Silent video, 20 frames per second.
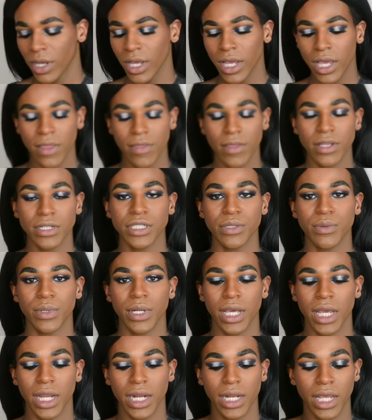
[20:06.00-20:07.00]
Okay, and then she
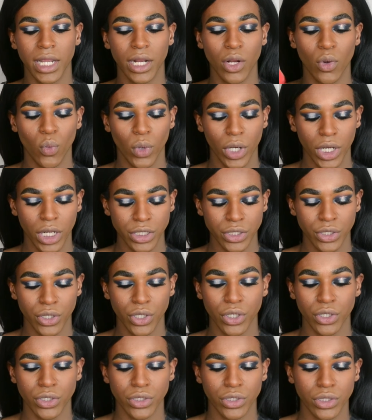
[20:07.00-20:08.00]
went ahead and went under
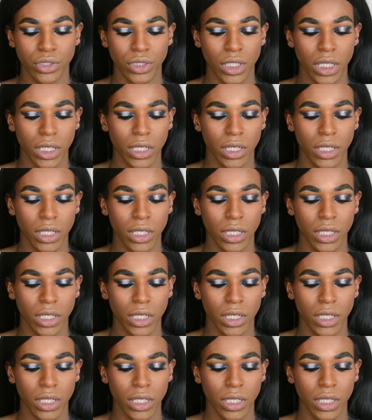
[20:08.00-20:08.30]
her